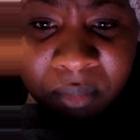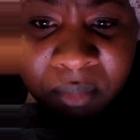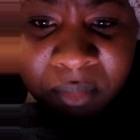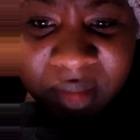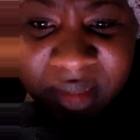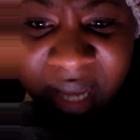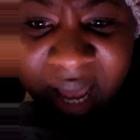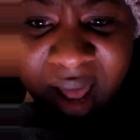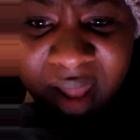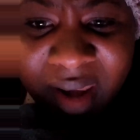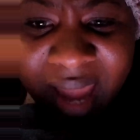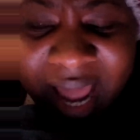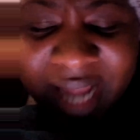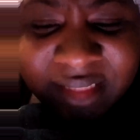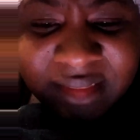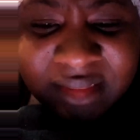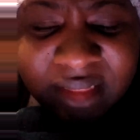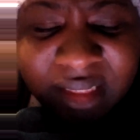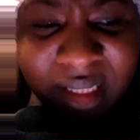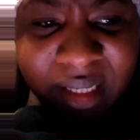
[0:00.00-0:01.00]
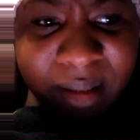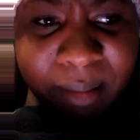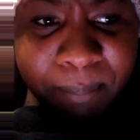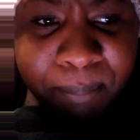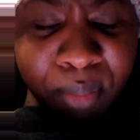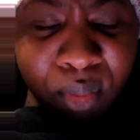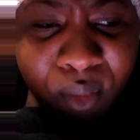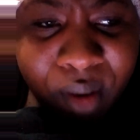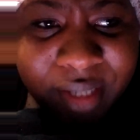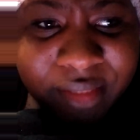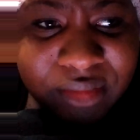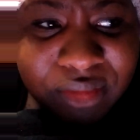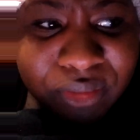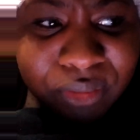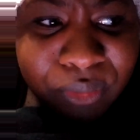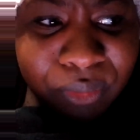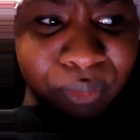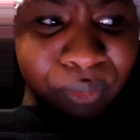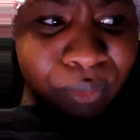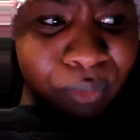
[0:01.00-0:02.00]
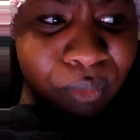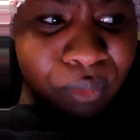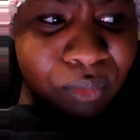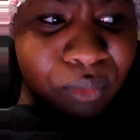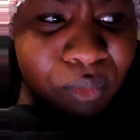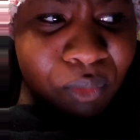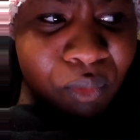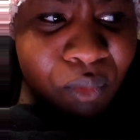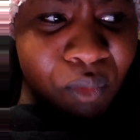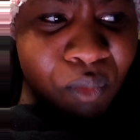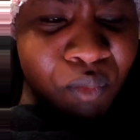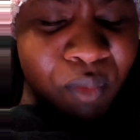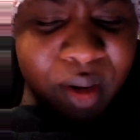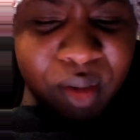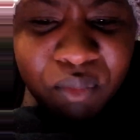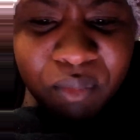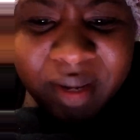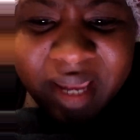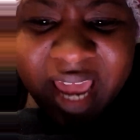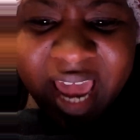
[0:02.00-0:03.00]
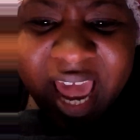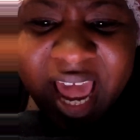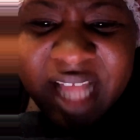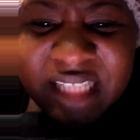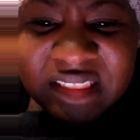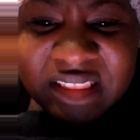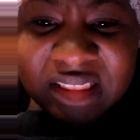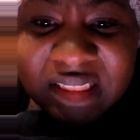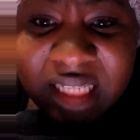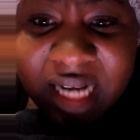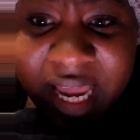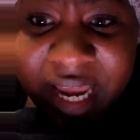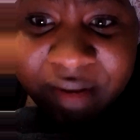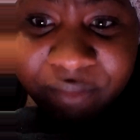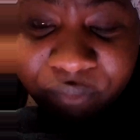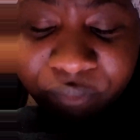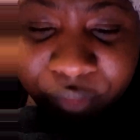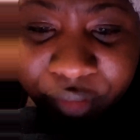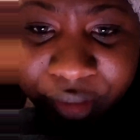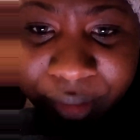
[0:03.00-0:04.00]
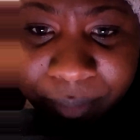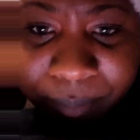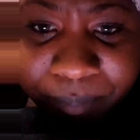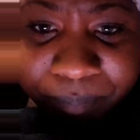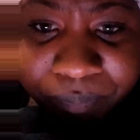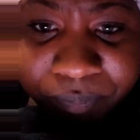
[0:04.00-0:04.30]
Y'all like to point to when we had slavery,